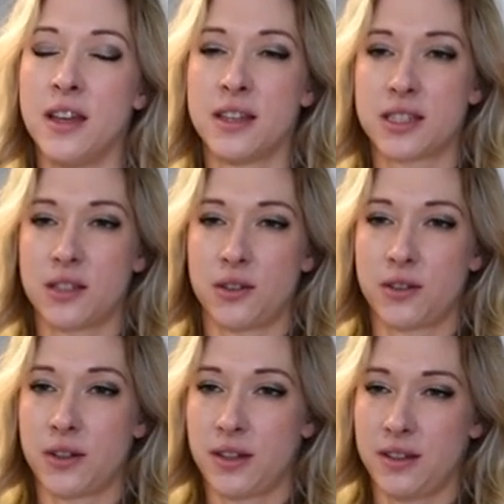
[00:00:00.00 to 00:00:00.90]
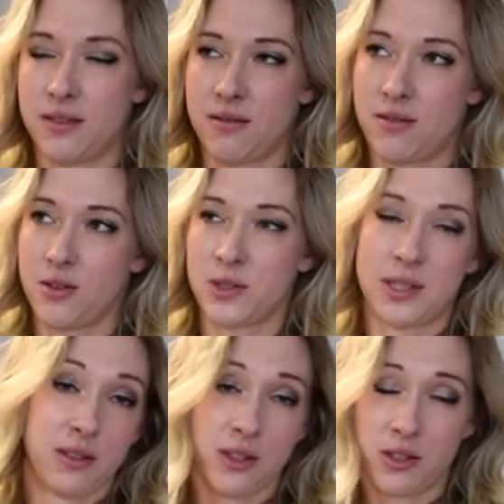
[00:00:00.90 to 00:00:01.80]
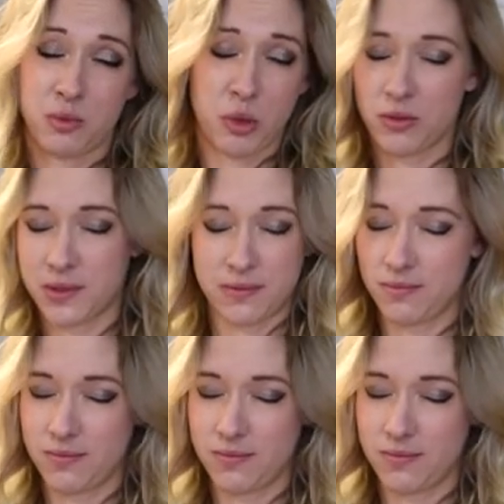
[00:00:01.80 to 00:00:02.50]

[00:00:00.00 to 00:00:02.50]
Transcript: So those, I'll do both